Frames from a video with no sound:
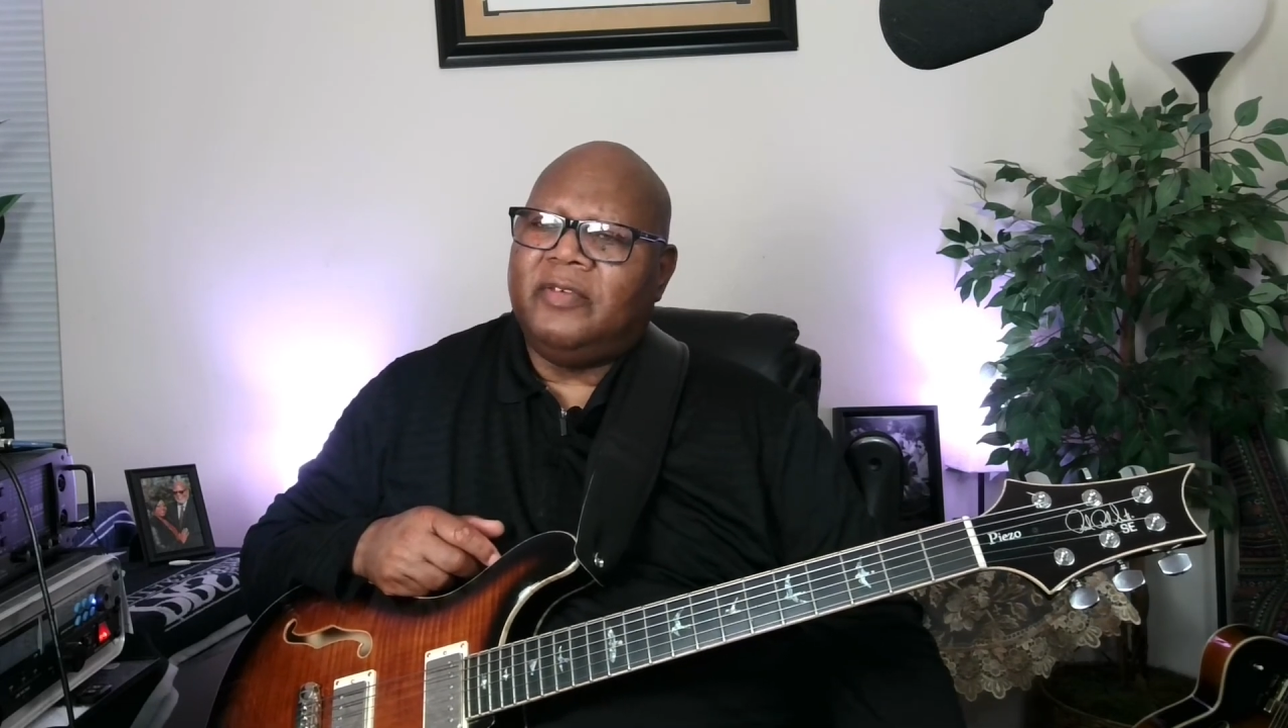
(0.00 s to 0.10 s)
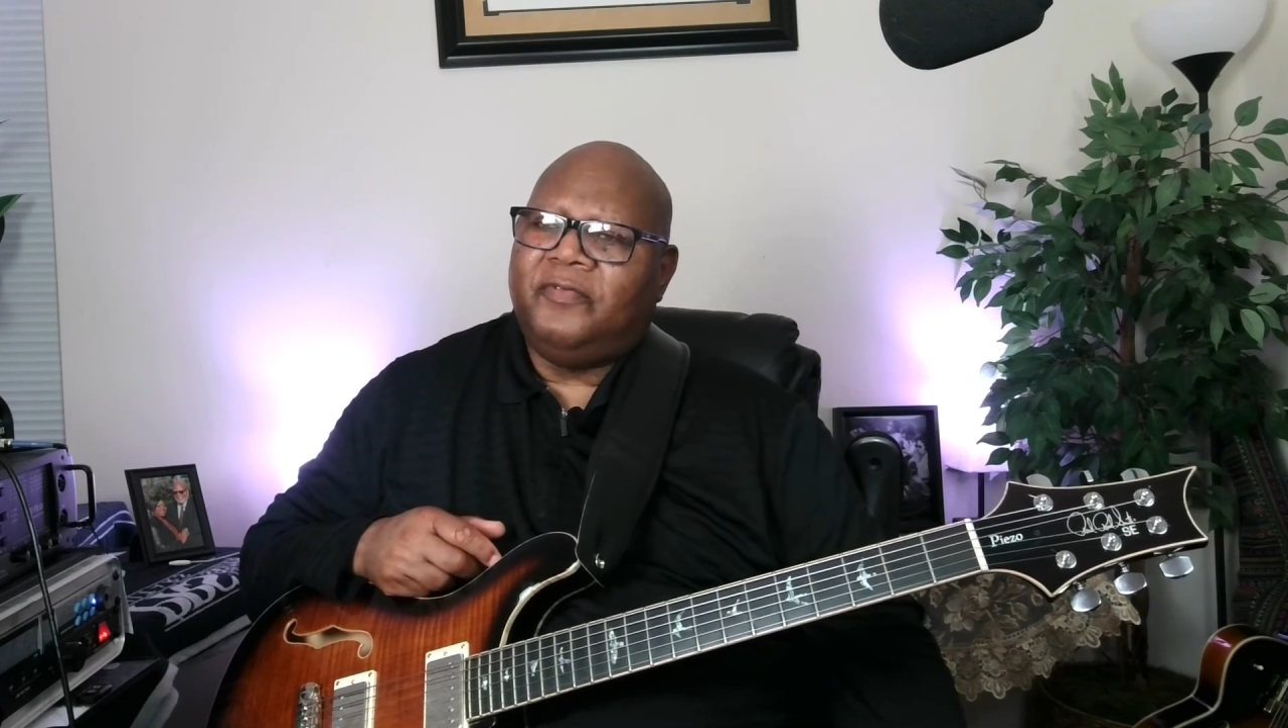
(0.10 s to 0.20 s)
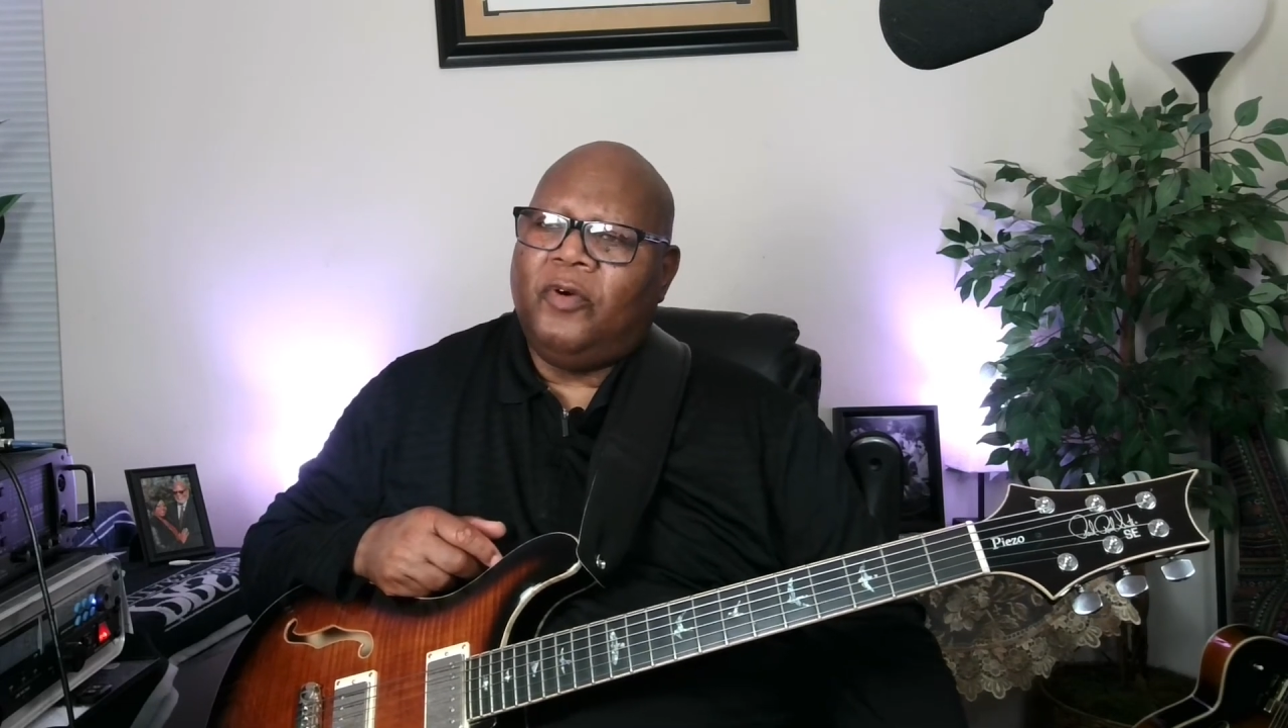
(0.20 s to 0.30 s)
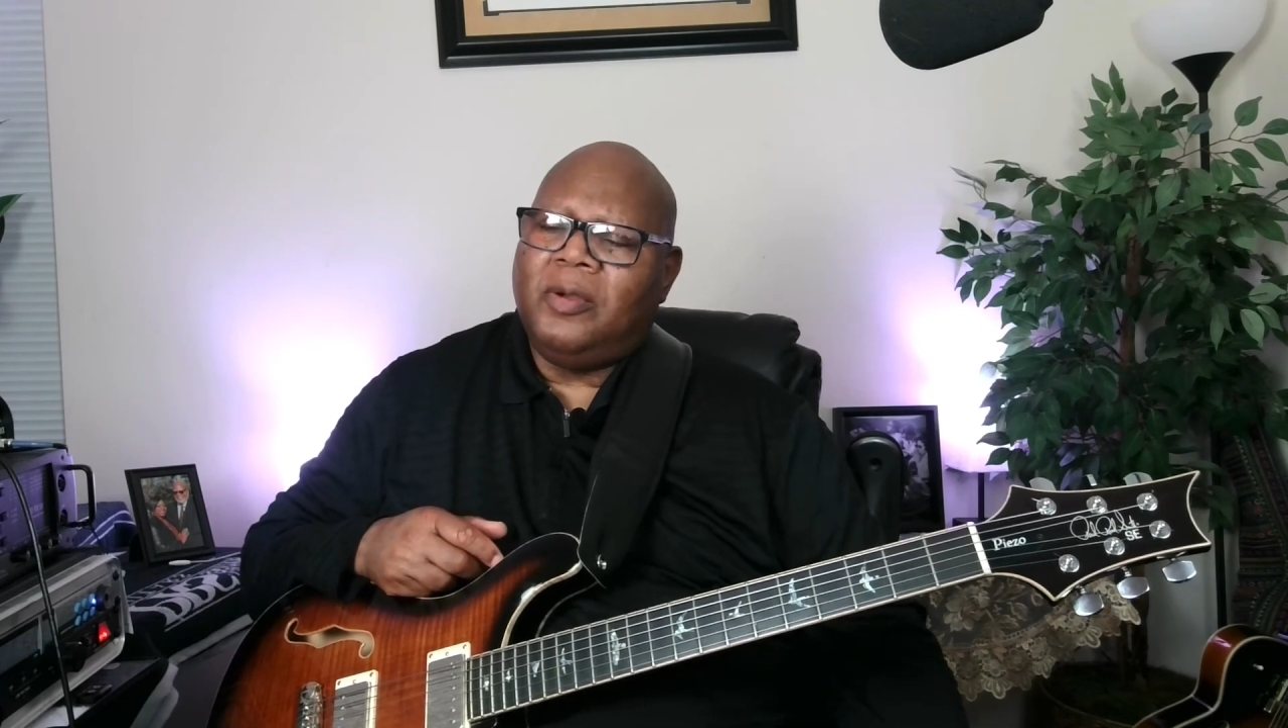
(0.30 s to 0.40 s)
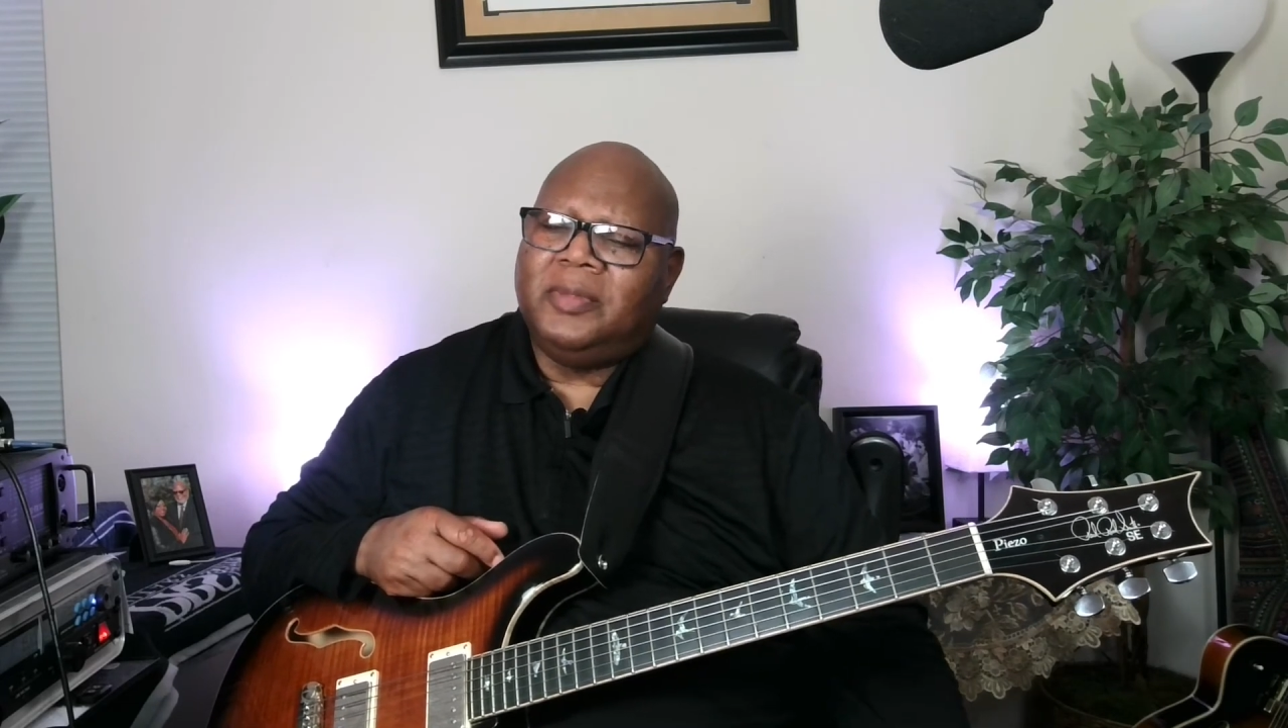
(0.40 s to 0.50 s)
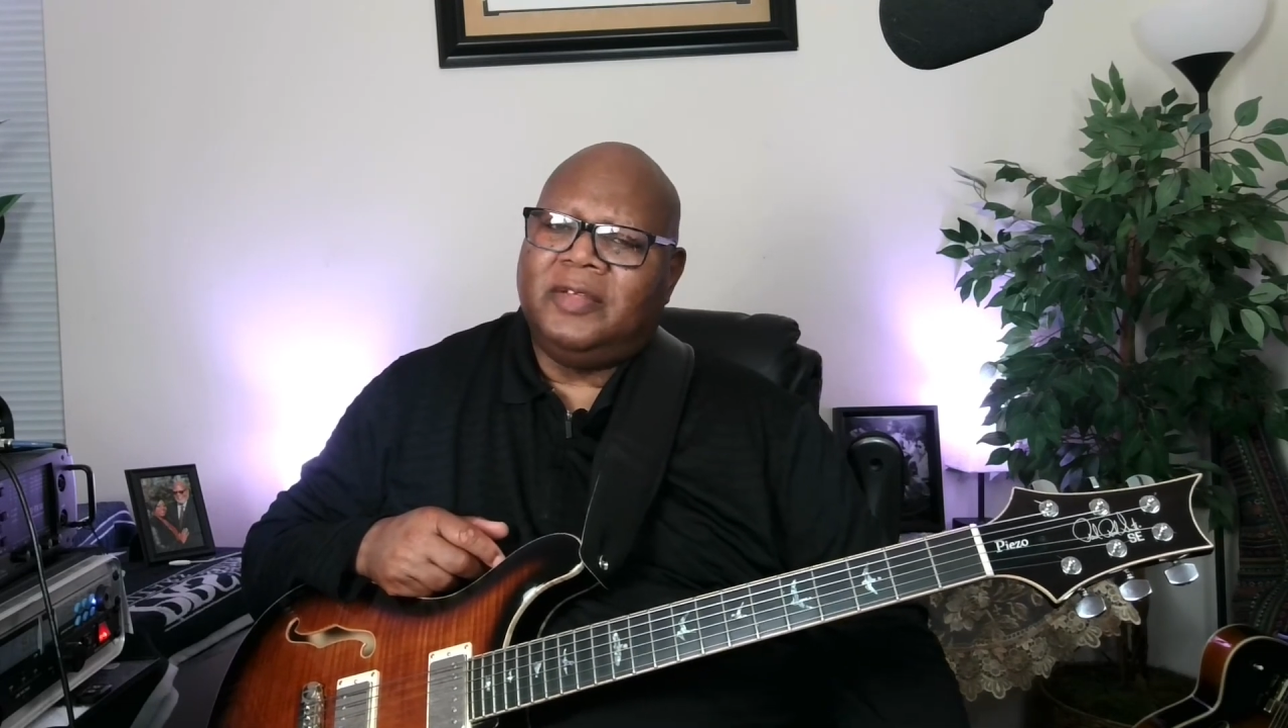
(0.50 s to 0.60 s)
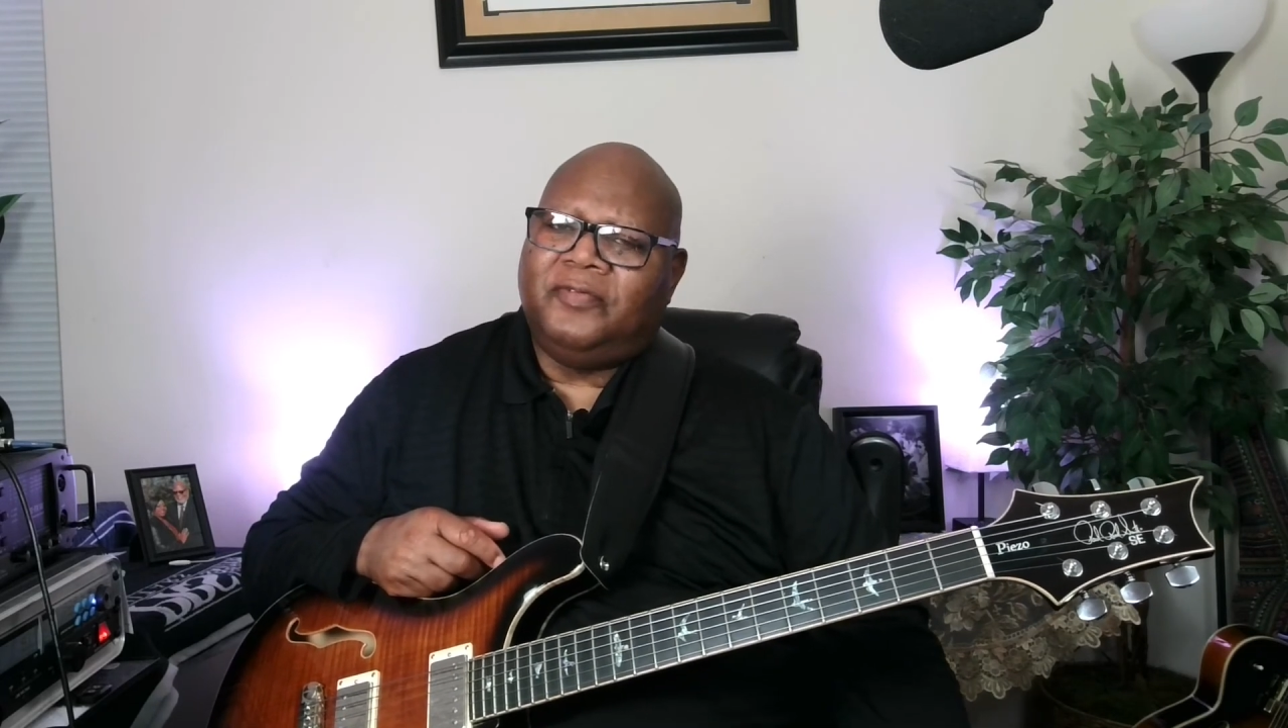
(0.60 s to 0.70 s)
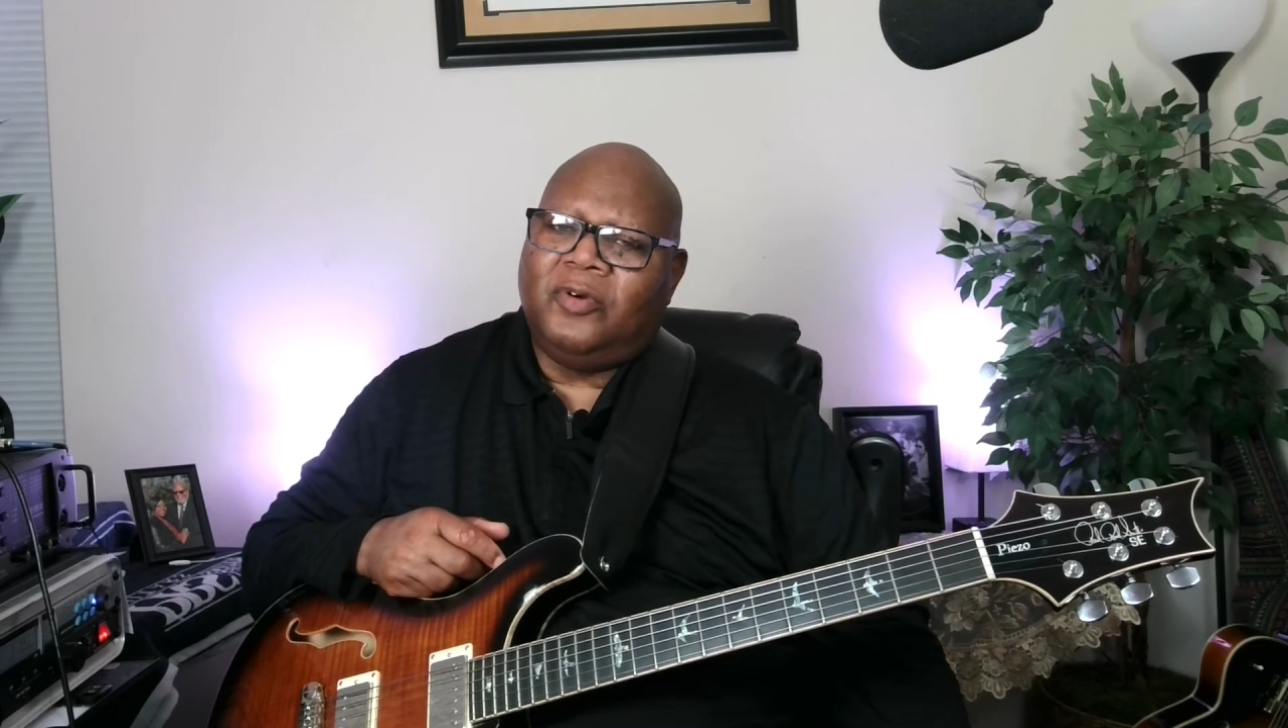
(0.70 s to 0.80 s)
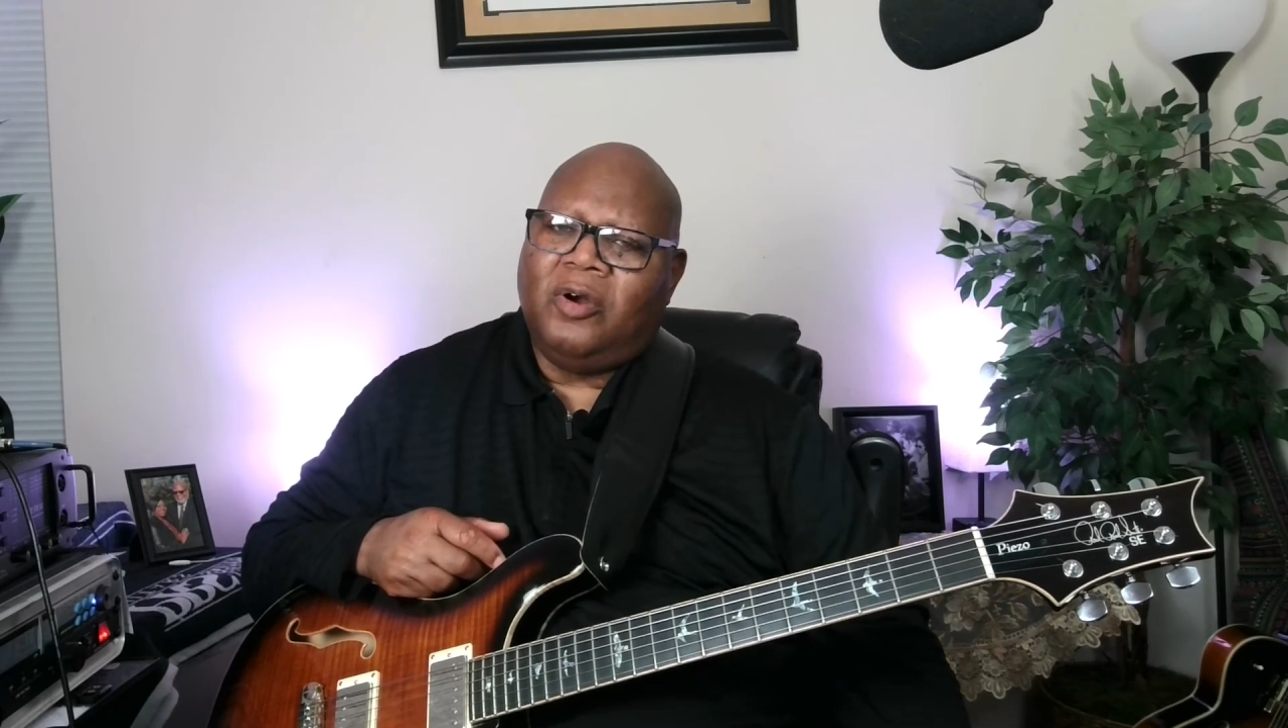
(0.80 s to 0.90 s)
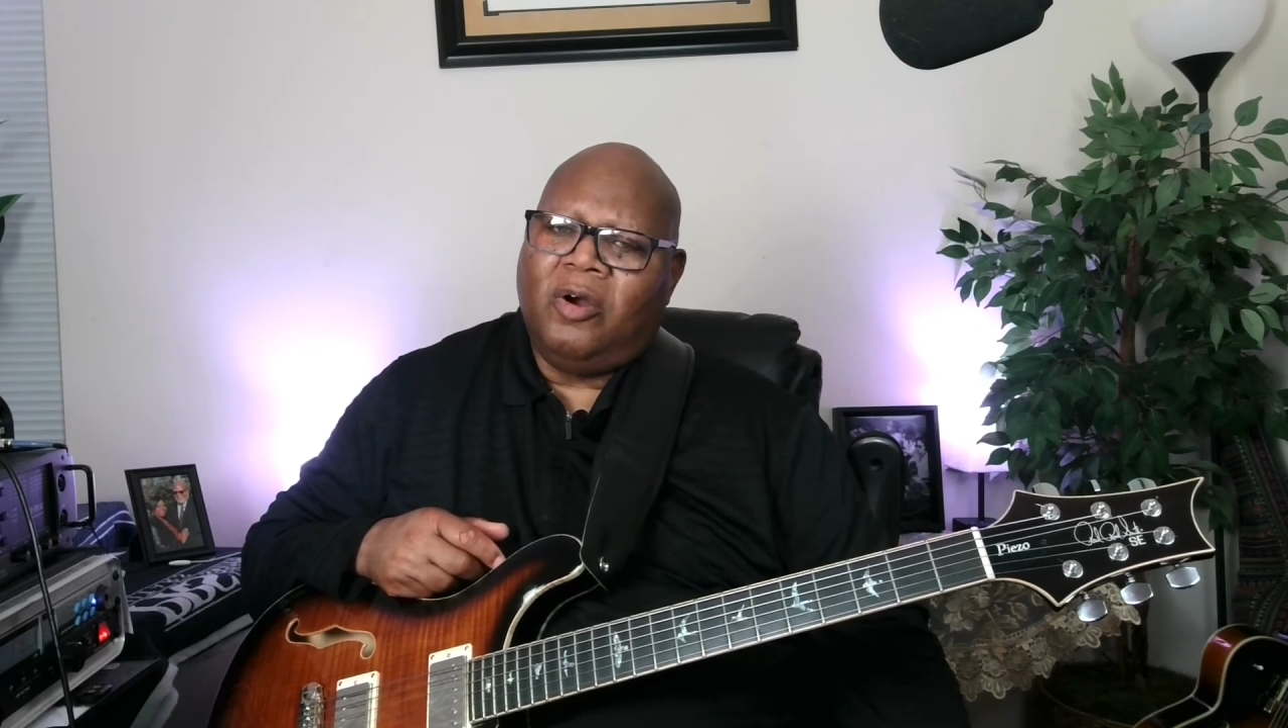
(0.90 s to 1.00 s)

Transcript: formula for